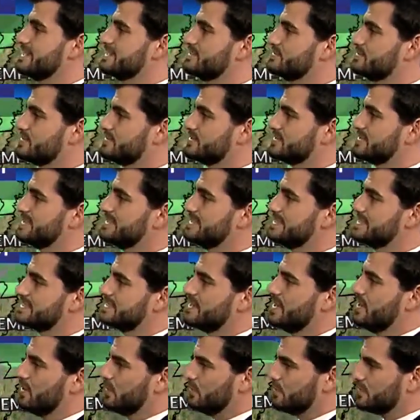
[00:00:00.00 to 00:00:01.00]
as we see
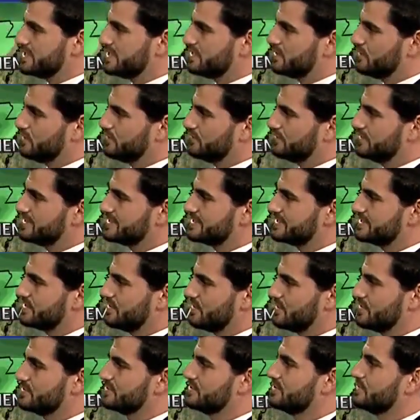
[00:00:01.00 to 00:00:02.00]
this weak cold front
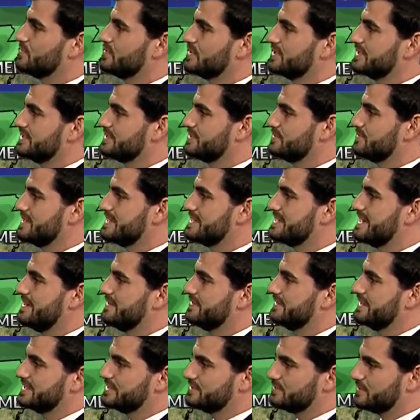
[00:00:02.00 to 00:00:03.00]
start to work its way
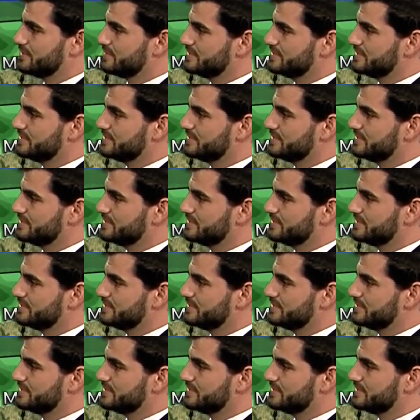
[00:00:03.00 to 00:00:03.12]
down, that's